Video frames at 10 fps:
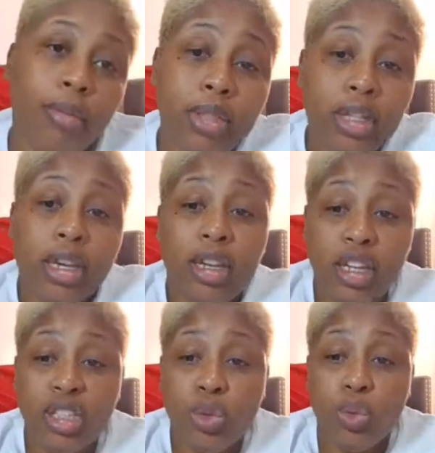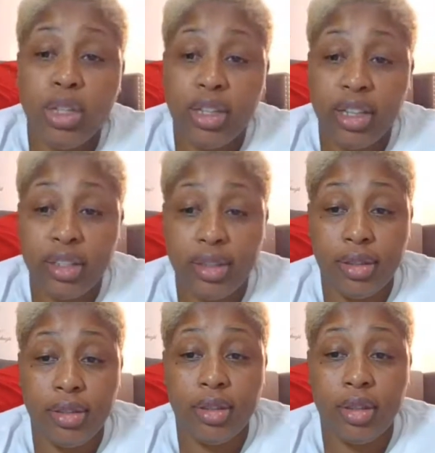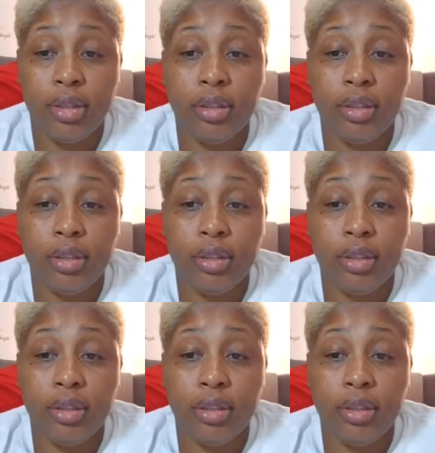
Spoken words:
I'm going to say it is what it is.